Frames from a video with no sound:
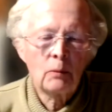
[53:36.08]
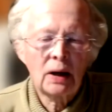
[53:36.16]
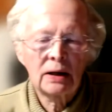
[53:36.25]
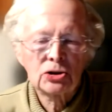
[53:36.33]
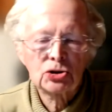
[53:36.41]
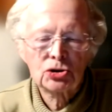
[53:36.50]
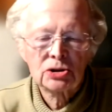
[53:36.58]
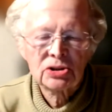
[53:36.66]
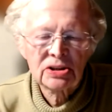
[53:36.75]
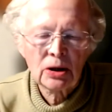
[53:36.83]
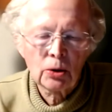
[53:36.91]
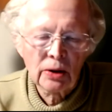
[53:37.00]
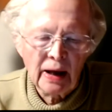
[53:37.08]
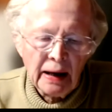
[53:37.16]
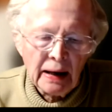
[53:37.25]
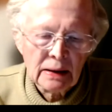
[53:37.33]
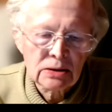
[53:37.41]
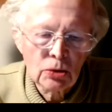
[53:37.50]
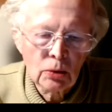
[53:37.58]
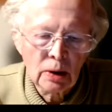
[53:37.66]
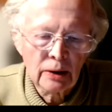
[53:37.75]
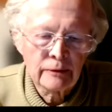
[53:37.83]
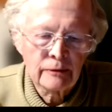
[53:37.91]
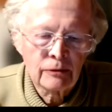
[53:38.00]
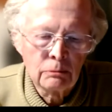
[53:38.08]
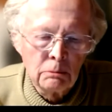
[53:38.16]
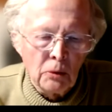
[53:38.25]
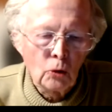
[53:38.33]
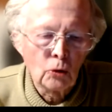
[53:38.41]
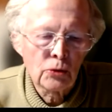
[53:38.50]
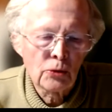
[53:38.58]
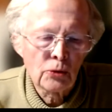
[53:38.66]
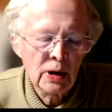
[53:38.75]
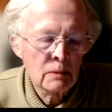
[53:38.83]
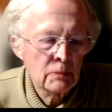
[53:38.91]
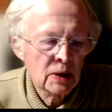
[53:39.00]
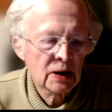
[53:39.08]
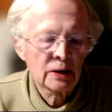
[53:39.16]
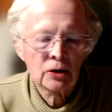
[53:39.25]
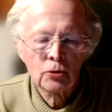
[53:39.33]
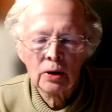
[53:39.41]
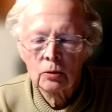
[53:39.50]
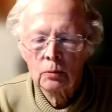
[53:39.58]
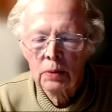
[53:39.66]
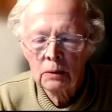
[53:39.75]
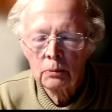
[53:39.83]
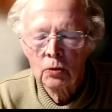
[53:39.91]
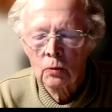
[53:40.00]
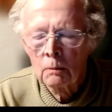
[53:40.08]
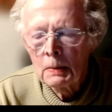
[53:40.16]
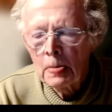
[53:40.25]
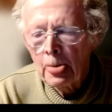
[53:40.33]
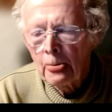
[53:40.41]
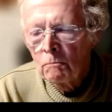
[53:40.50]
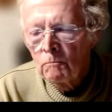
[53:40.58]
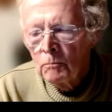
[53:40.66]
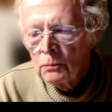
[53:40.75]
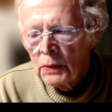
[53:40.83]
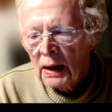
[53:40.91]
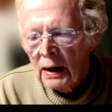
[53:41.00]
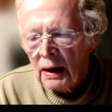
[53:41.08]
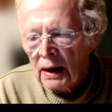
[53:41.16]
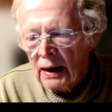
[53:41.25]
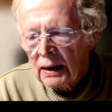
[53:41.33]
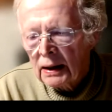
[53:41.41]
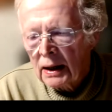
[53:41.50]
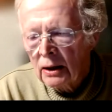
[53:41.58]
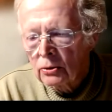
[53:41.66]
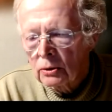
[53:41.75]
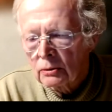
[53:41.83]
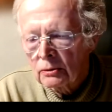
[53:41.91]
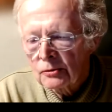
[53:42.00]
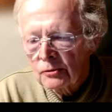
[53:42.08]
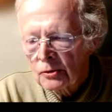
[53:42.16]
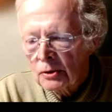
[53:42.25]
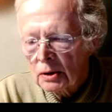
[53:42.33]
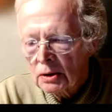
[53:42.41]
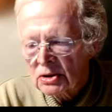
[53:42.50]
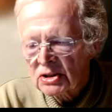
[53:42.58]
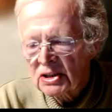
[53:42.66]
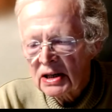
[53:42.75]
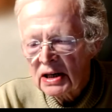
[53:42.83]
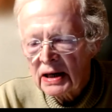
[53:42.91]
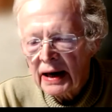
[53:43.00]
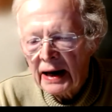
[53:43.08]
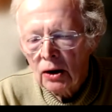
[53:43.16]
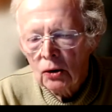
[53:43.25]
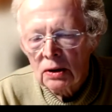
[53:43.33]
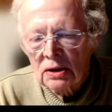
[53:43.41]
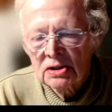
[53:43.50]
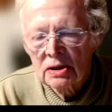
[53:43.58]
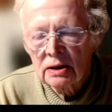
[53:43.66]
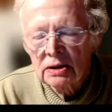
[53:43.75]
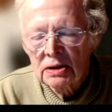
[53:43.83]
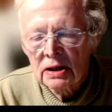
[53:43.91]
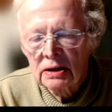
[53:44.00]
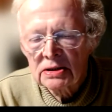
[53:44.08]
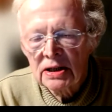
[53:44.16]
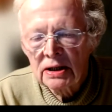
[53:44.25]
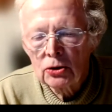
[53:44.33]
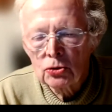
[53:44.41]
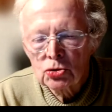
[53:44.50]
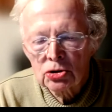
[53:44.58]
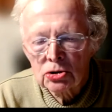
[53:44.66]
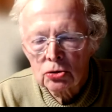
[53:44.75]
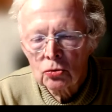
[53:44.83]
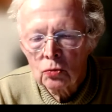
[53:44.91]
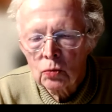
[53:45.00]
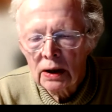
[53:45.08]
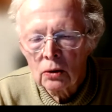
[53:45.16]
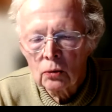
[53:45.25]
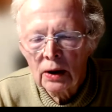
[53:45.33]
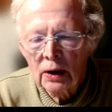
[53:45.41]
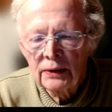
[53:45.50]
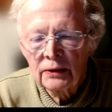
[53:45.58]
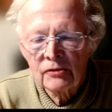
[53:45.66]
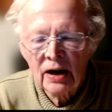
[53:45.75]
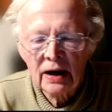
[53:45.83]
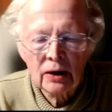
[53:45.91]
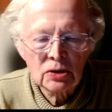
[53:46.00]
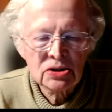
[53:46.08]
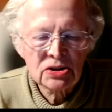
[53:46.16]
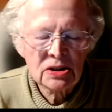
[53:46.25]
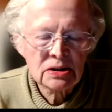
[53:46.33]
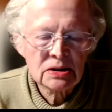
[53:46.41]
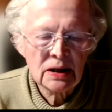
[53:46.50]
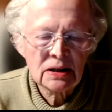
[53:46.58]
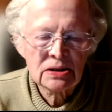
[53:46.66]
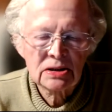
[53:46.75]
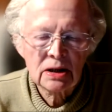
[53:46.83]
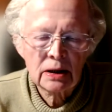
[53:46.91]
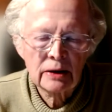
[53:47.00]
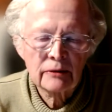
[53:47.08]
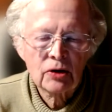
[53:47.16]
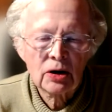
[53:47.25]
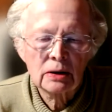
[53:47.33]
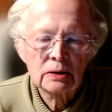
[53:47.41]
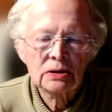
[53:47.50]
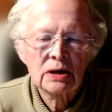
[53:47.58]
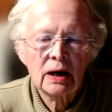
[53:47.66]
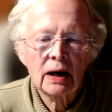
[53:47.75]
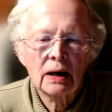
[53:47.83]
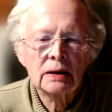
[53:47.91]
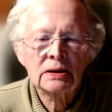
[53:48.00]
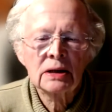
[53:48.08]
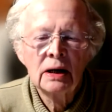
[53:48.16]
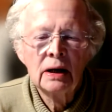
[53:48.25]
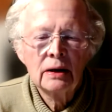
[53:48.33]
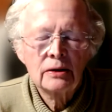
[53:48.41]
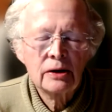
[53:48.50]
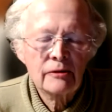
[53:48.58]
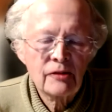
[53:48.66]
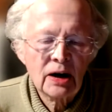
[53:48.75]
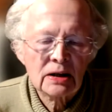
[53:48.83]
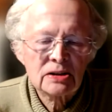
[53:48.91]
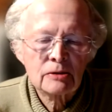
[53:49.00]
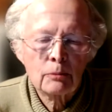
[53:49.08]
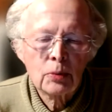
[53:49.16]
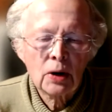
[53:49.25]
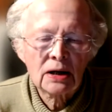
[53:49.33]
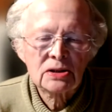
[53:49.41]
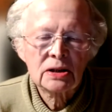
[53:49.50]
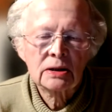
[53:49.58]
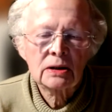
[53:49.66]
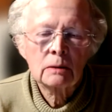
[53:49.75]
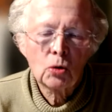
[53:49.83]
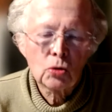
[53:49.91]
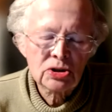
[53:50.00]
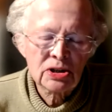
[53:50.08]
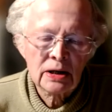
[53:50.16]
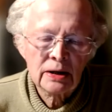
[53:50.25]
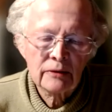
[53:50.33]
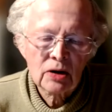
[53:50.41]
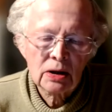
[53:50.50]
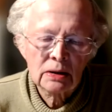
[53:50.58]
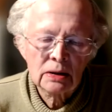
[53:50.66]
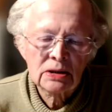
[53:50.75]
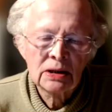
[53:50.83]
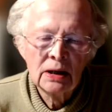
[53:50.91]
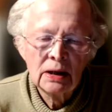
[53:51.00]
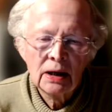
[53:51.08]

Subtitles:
managed to sell that to a lot of ordinary middle of the road people. I cannot see how it's going to continue to do well when the virus is less significant and the effects of Brexit are more significant.